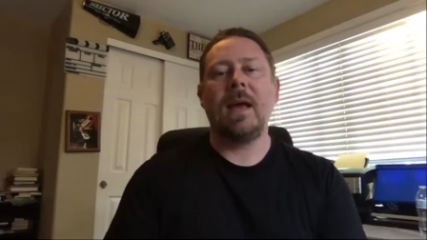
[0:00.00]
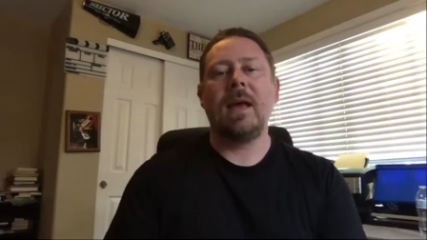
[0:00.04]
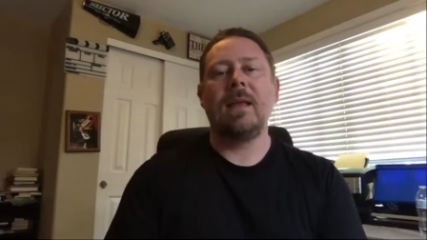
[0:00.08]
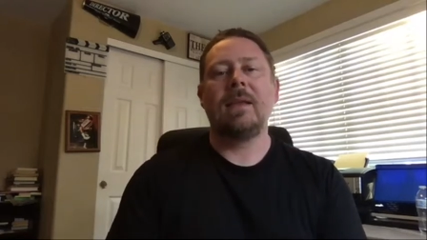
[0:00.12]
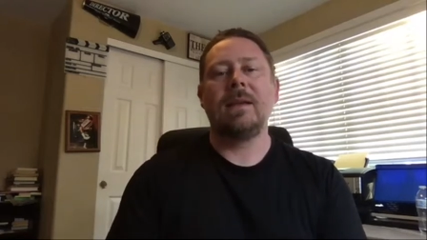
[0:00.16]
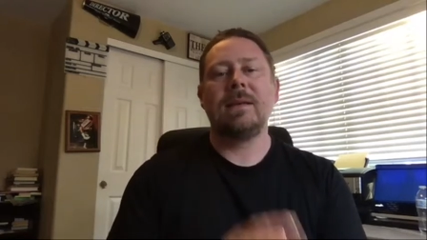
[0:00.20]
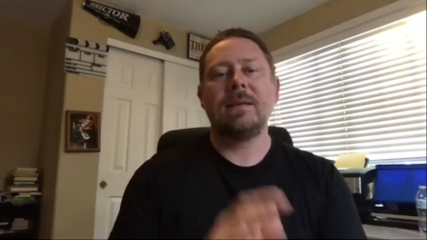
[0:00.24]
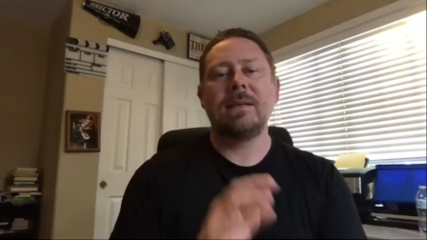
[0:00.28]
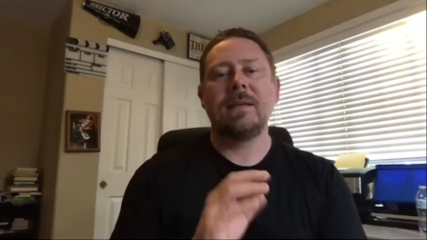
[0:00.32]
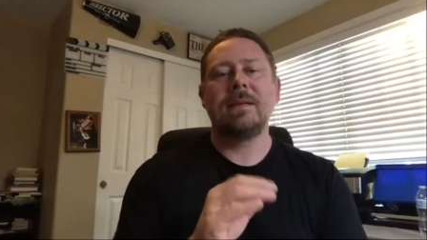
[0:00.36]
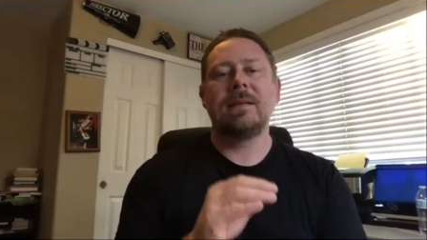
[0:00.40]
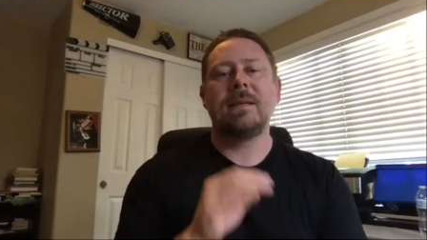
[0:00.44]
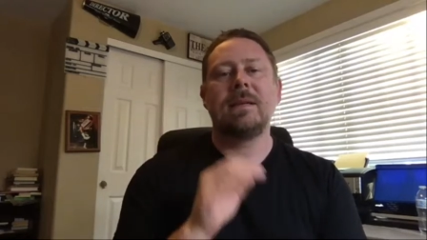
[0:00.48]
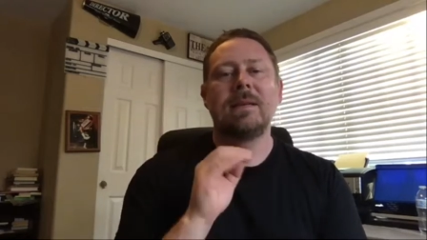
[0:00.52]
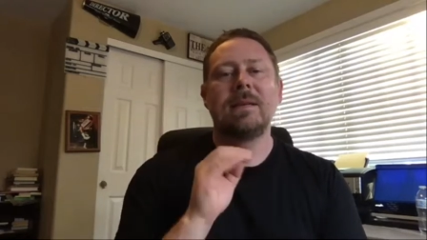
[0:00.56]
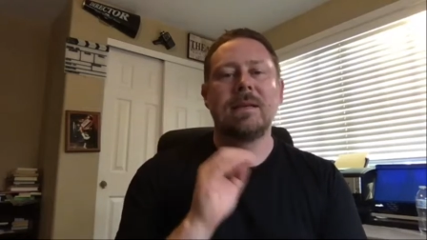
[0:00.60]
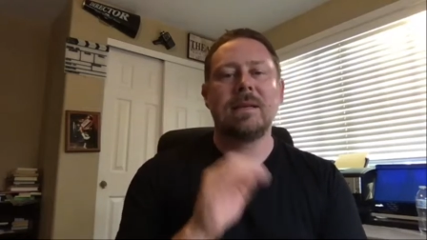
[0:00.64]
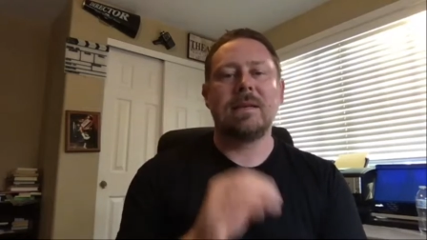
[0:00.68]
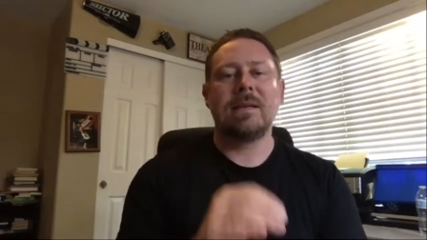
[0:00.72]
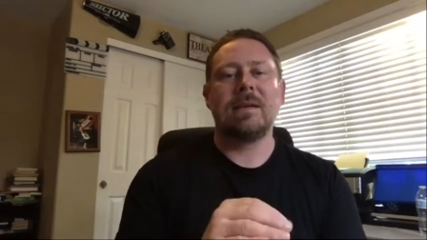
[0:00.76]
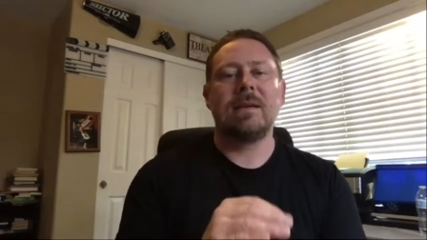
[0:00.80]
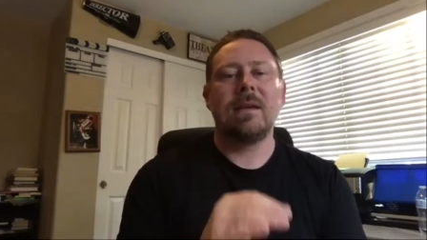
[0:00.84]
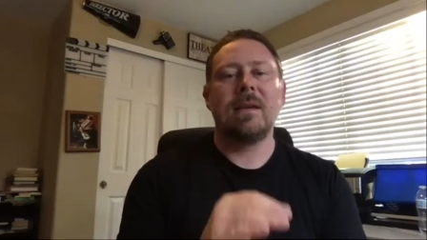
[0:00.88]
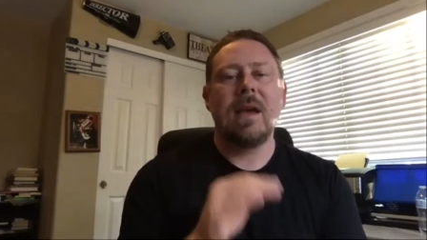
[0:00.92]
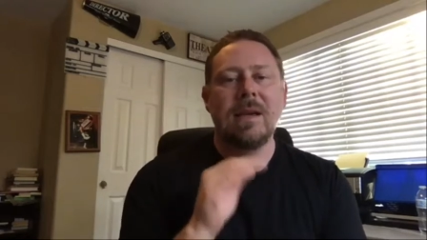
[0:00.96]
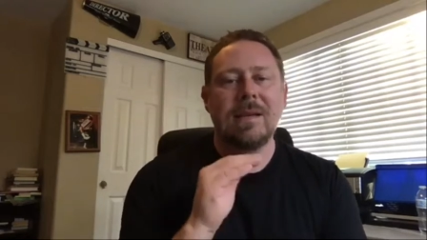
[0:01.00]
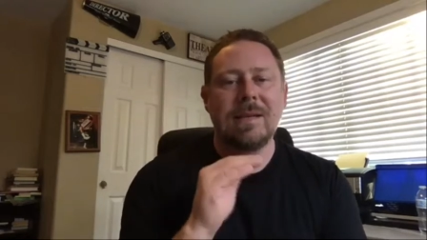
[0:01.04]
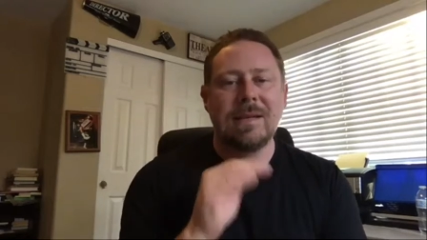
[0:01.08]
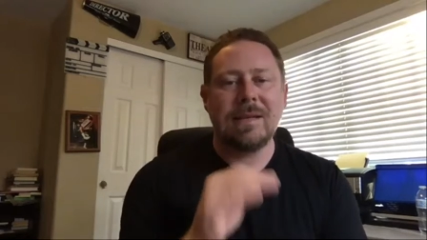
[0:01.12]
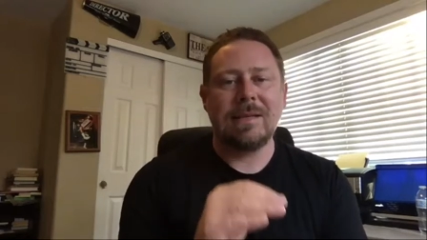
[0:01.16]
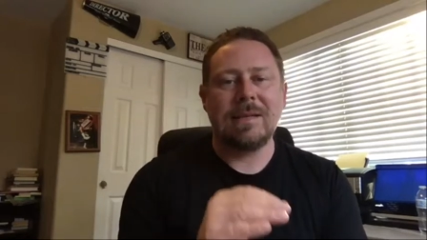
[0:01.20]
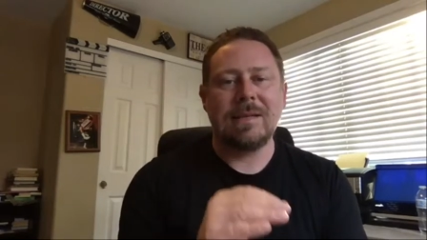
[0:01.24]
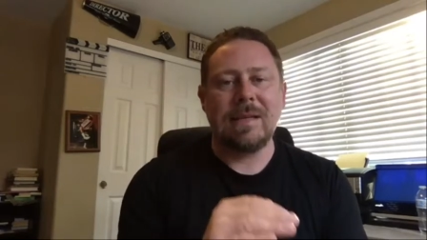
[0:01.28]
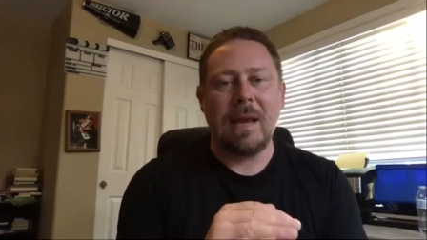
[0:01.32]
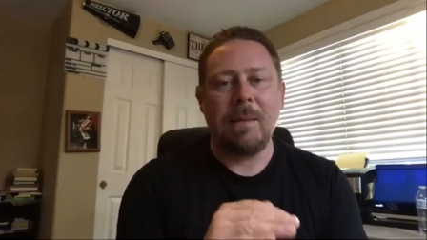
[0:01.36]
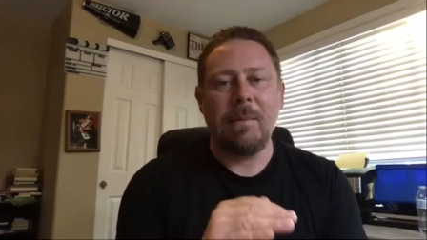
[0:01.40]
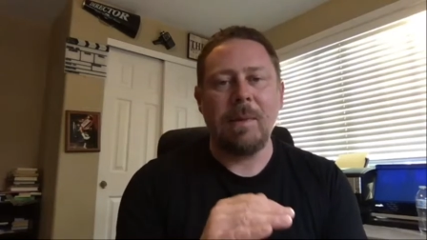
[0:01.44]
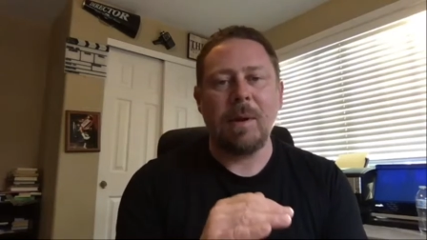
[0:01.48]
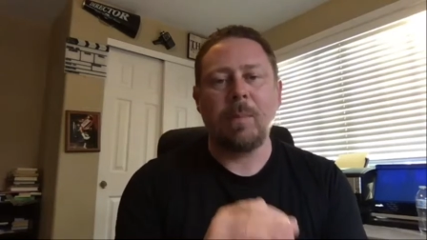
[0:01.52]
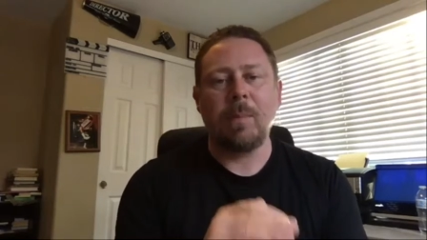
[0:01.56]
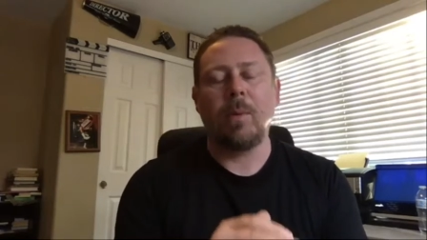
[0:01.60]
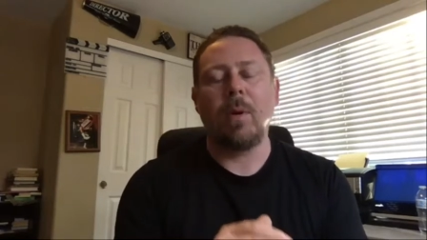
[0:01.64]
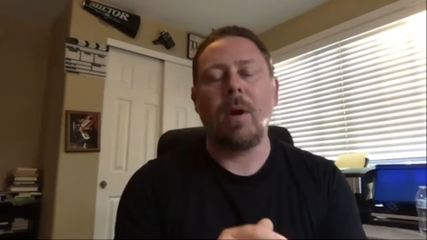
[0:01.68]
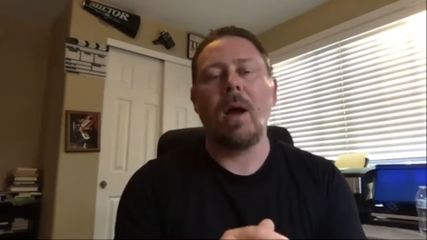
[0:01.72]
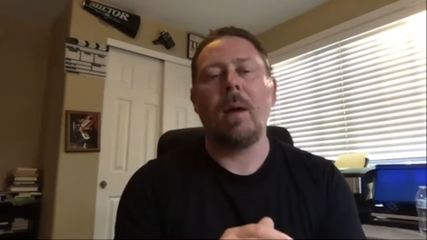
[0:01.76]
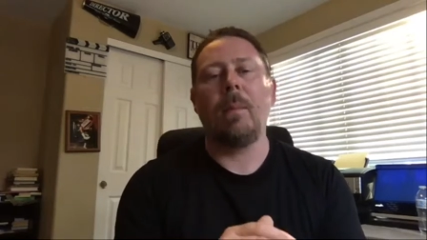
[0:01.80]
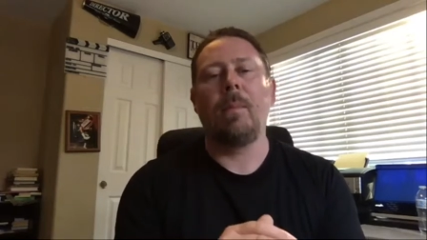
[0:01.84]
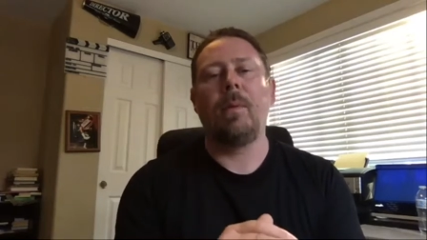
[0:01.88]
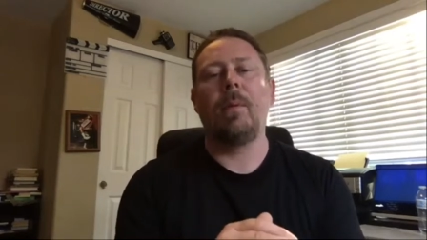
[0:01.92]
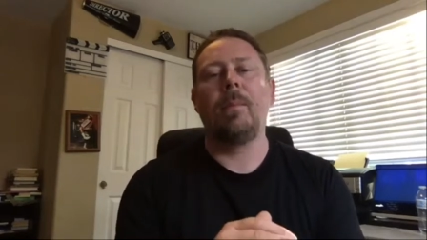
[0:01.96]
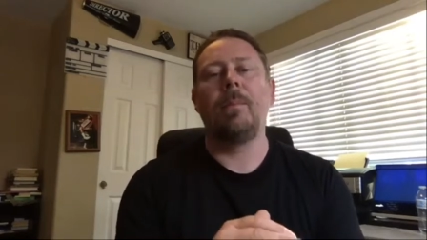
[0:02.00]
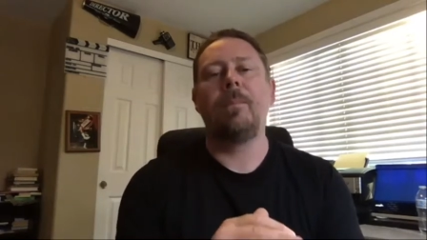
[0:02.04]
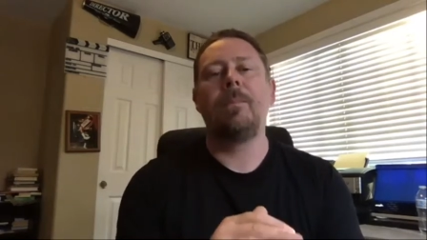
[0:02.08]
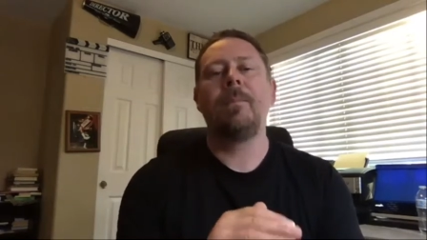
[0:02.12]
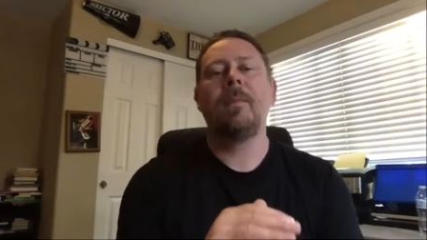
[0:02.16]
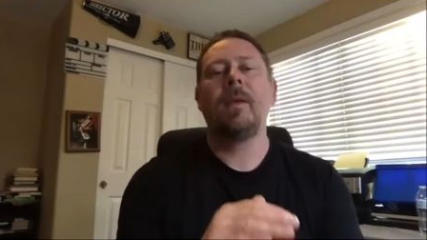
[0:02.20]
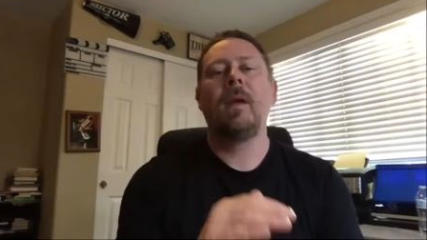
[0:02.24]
This is a systemic problem